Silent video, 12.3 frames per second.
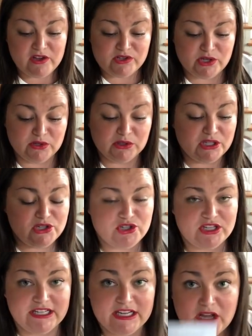So
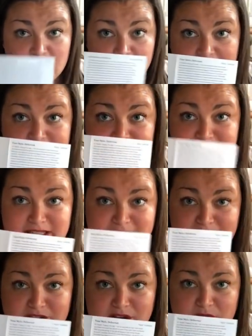she writes me
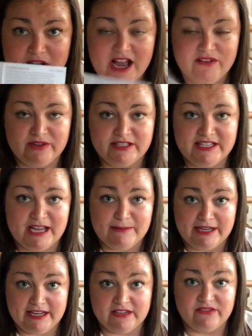a note every time
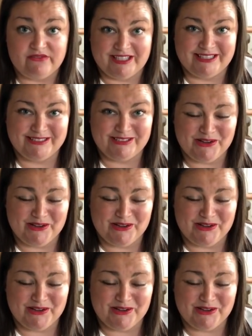I get a fix.